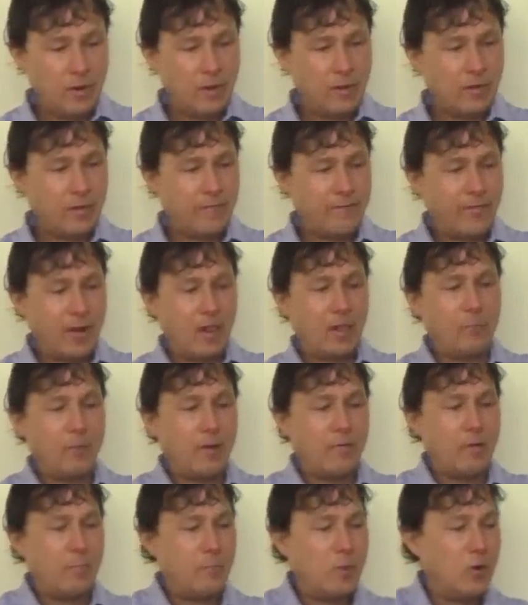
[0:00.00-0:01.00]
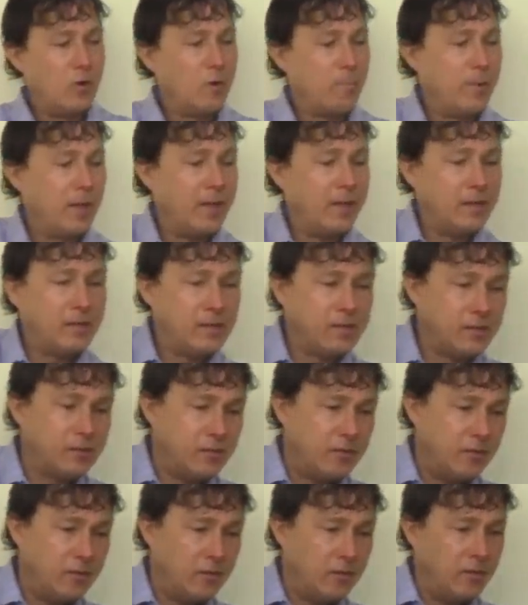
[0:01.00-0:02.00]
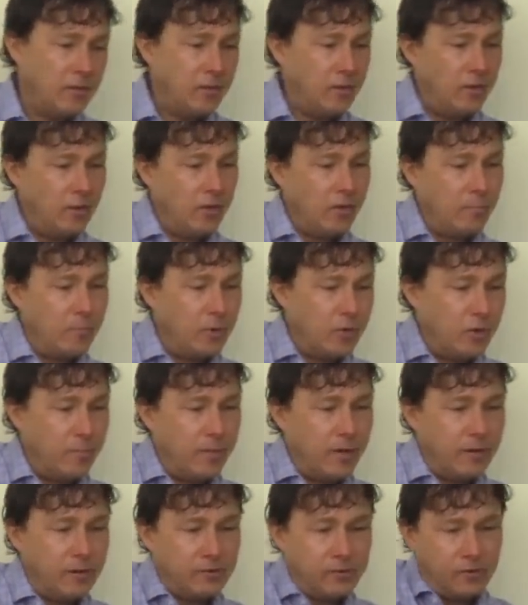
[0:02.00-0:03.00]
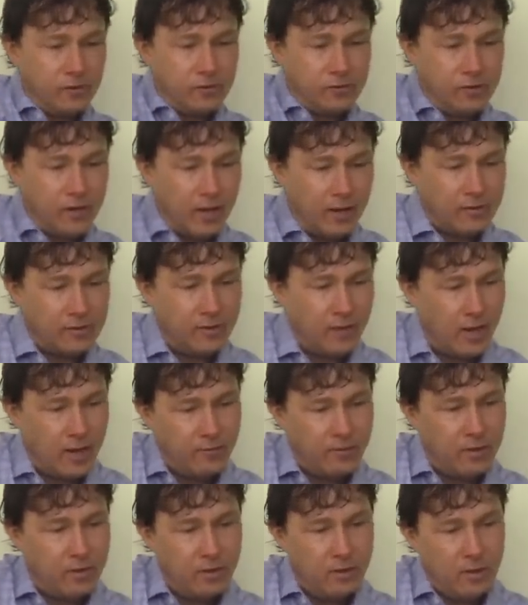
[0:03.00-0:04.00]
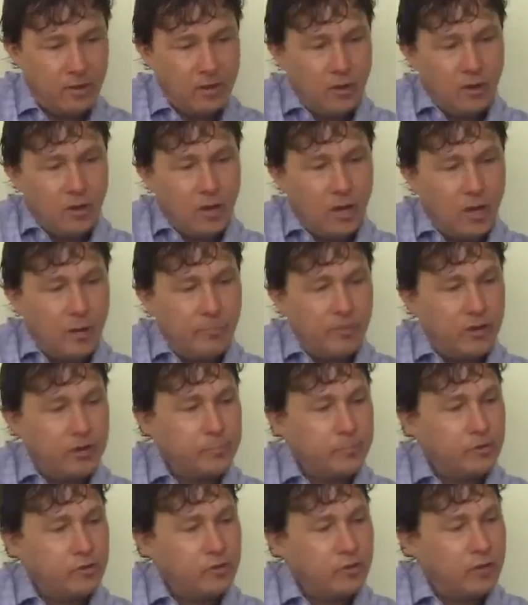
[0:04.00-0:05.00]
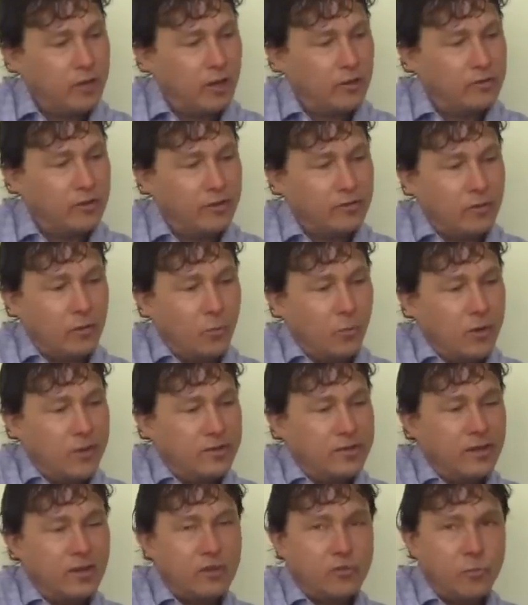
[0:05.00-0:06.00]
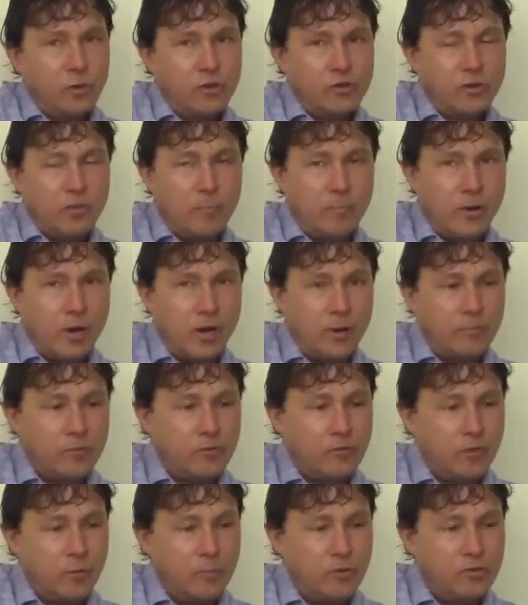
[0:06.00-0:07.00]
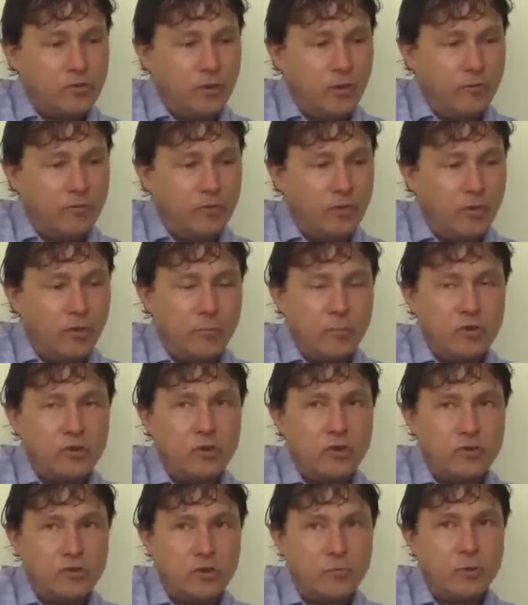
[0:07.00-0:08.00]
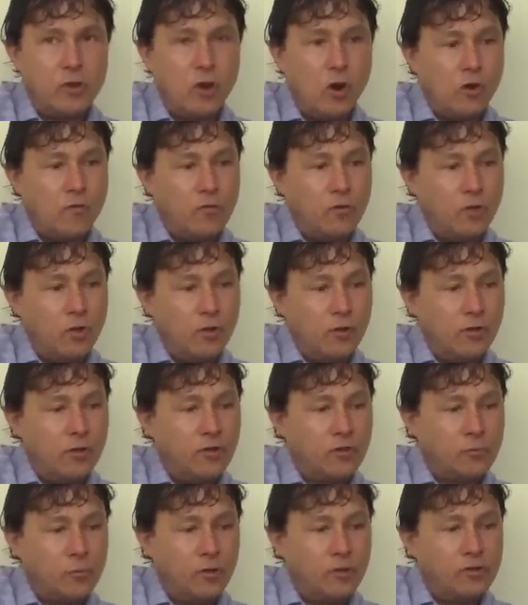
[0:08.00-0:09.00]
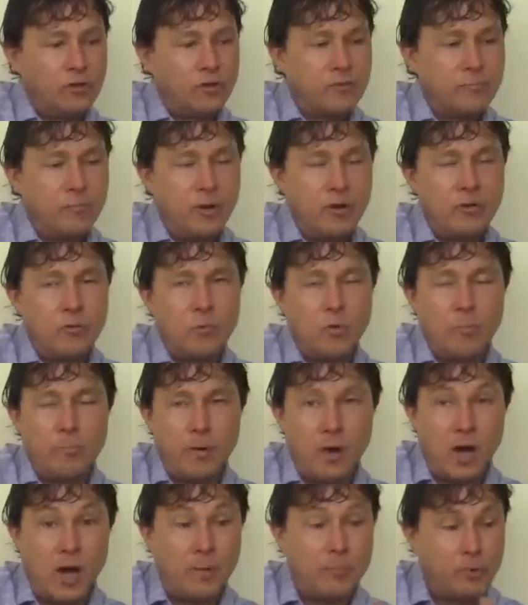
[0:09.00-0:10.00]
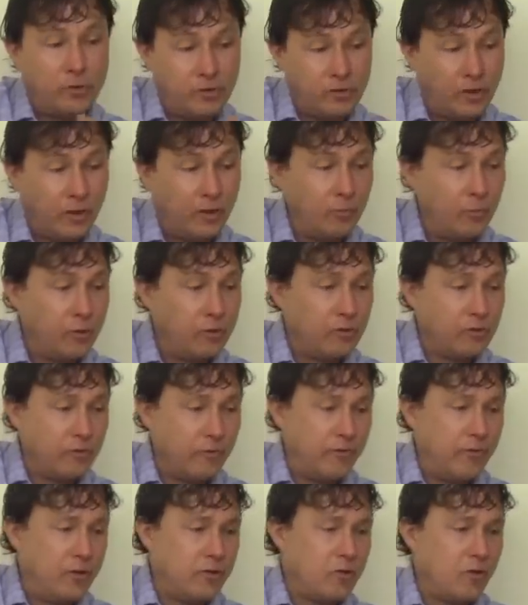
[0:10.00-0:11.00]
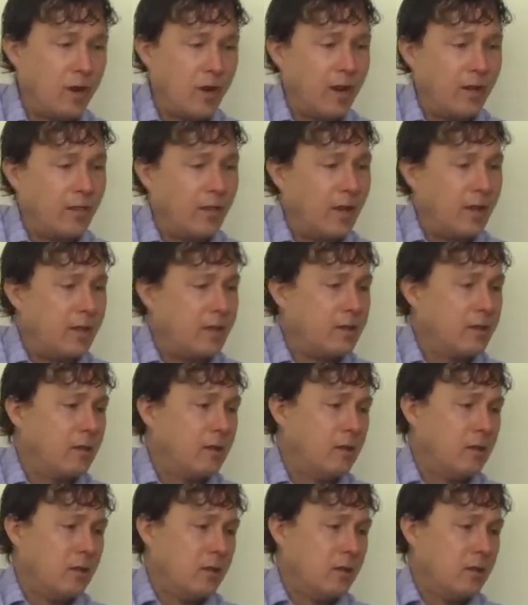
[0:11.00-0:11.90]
And then finally, we have the motor base. On the motor base, it's nice and heavy. Um, this machine actually has a reset switch on the bottom, so if the, mach if the machine should be overloaded, this reset button will pop, which, I, which is a feature I like.